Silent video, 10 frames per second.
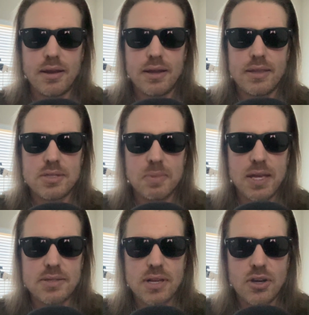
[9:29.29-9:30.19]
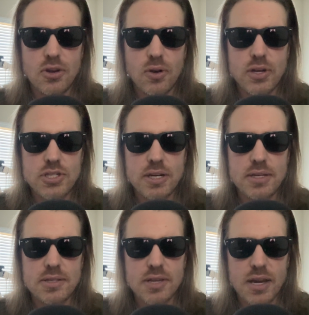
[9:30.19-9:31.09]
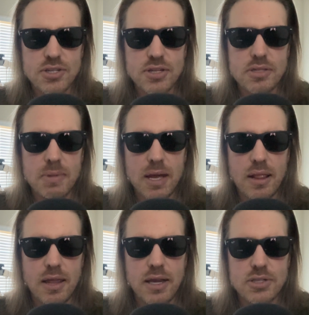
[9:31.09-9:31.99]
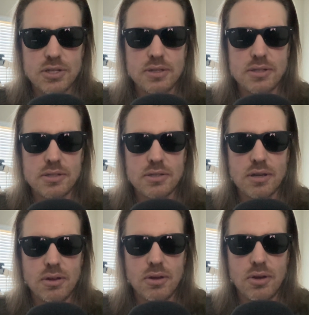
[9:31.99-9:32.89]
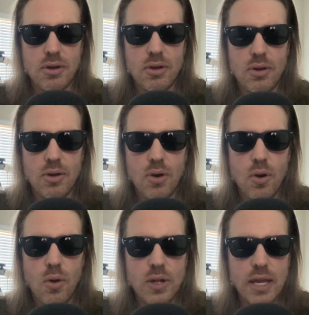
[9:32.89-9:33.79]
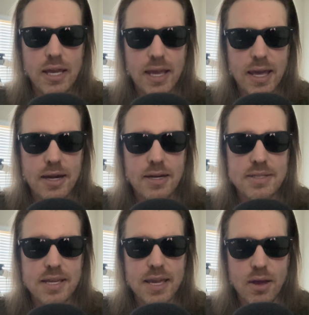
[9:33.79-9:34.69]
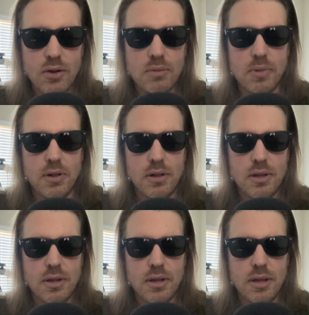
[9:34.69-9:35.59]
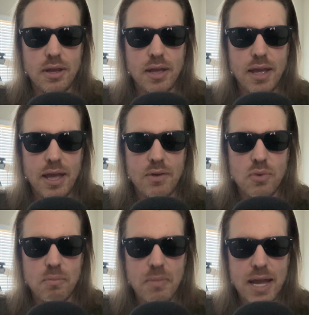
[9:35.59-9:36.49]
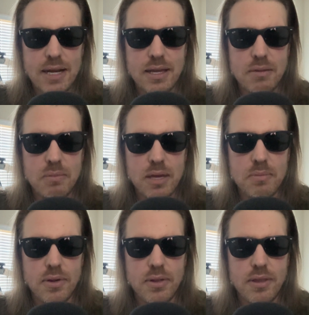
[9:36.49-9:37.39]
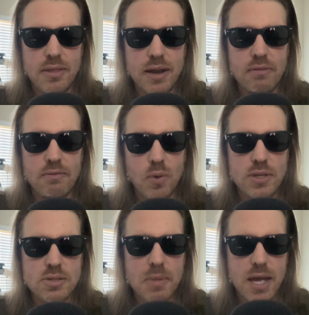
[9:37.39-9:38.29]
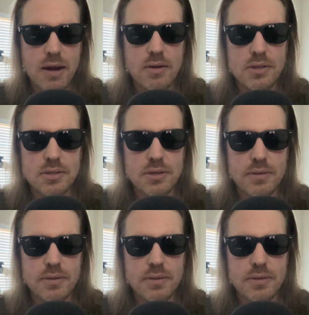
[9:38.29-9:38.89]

This means encouraging discussions about elections, holding candidates accountable, and reminding people that their voice matters.